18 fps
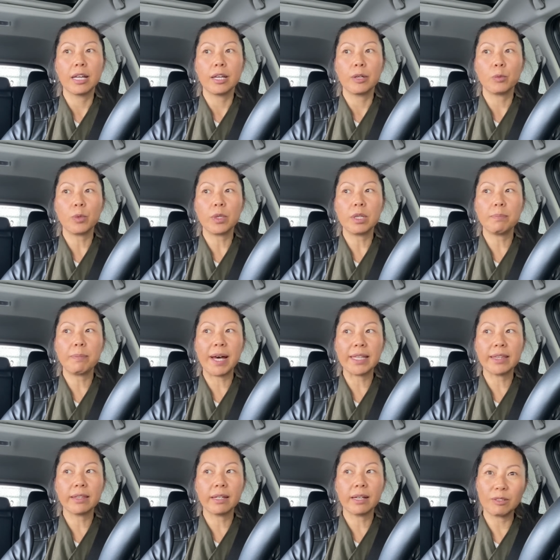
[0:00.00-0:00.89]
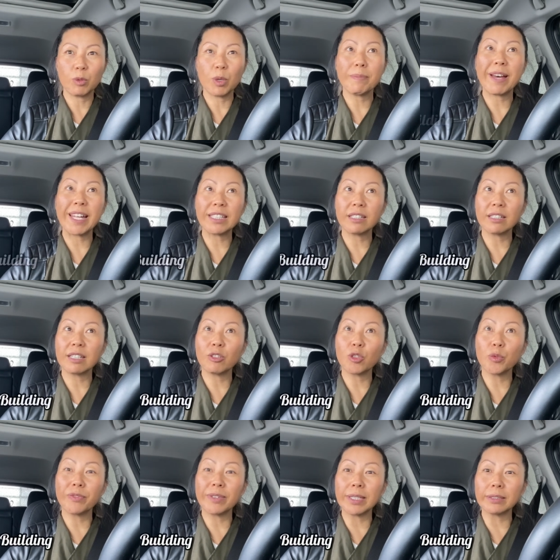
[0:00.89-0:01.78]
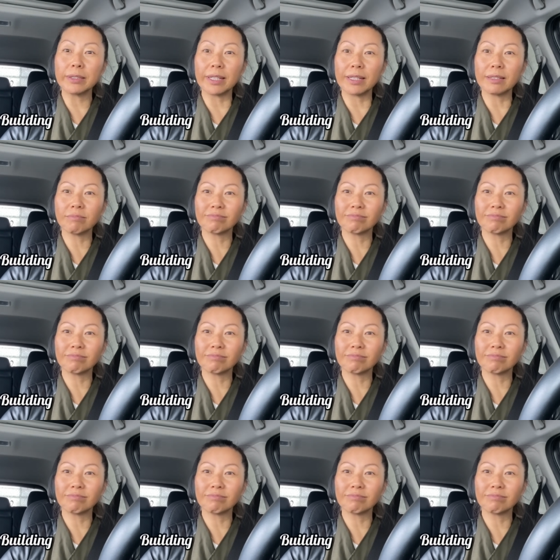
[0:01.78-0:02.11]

We bought the new building